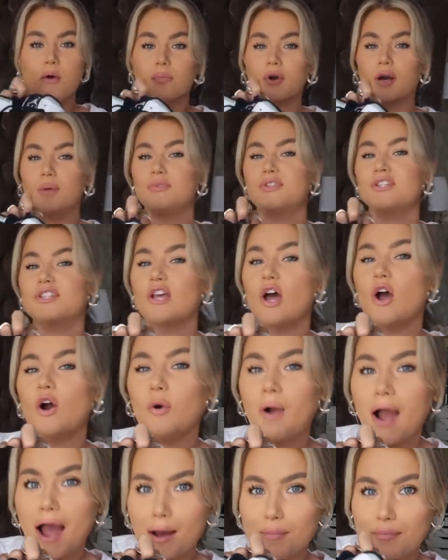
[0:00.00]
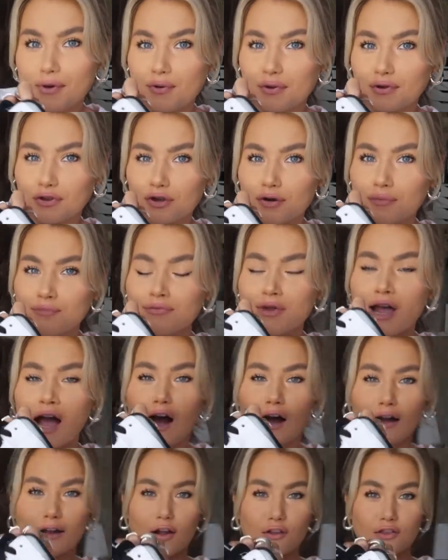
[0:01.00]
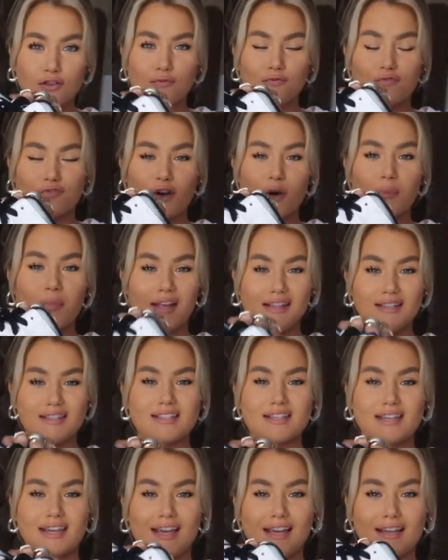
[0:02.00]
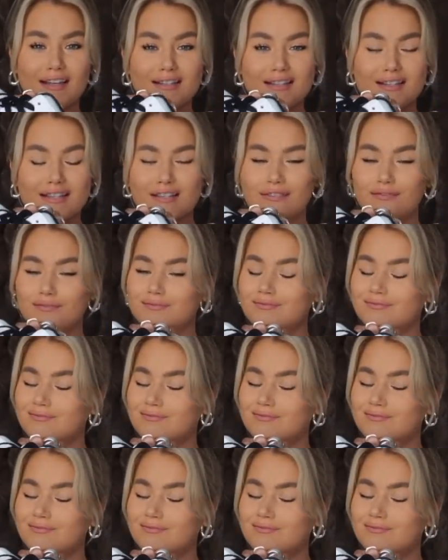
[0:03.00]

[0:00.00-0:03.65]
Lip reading: But I'm so happy with them. I got them from Instakicks.